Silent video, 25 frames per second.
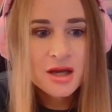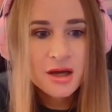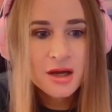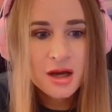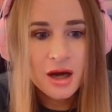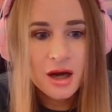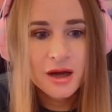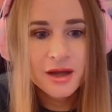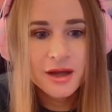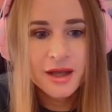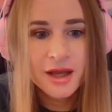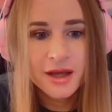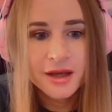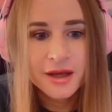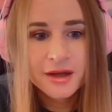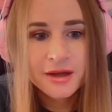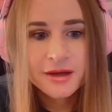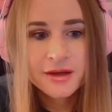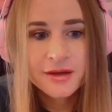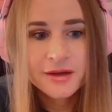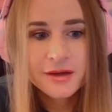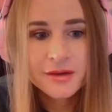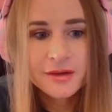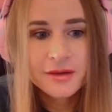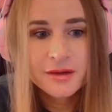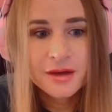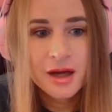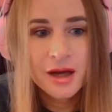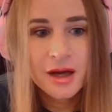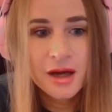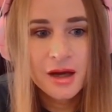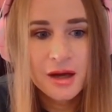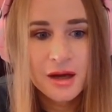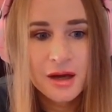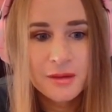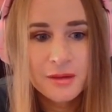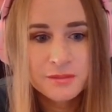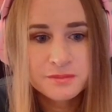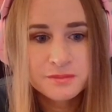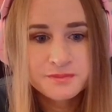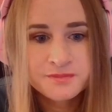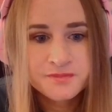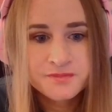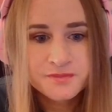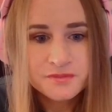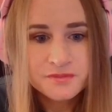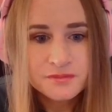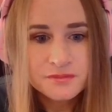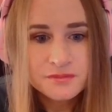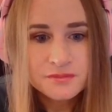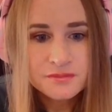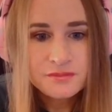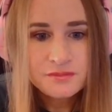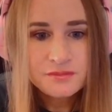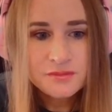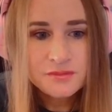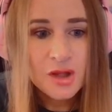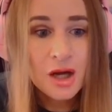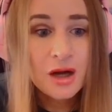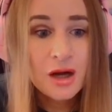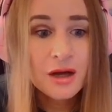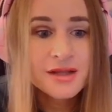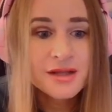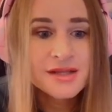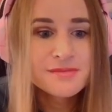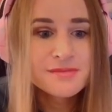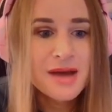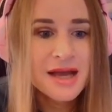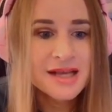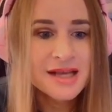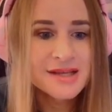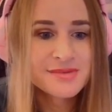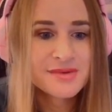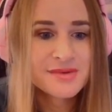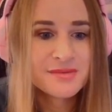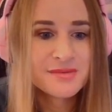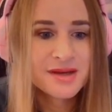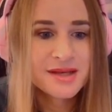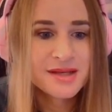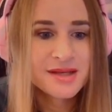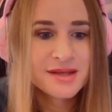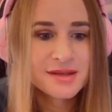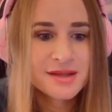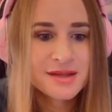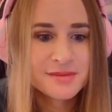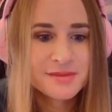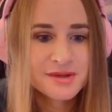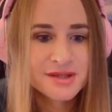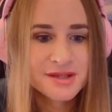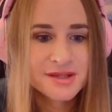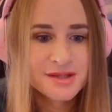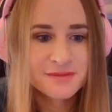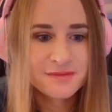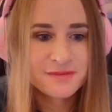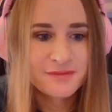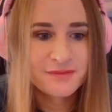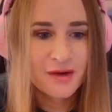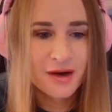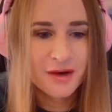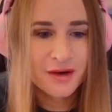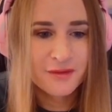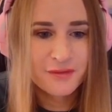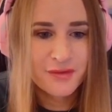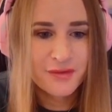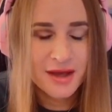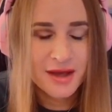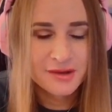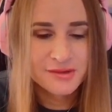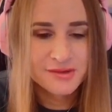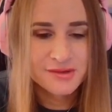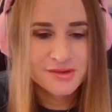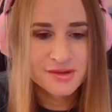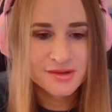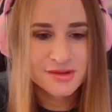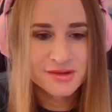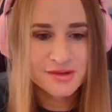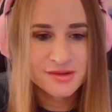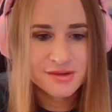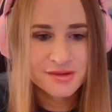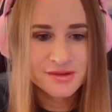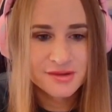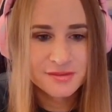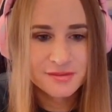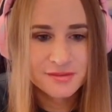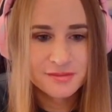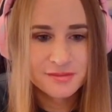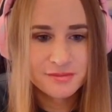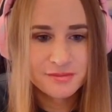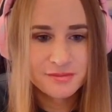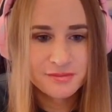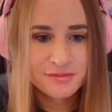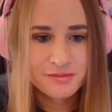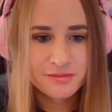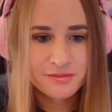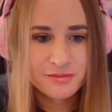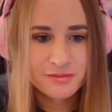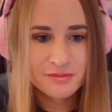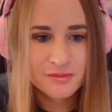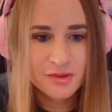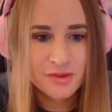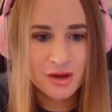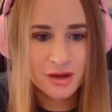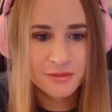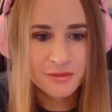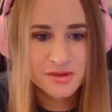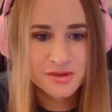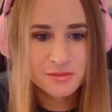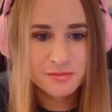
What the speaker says: Okay. There's a maximum win limited to 5,000 times your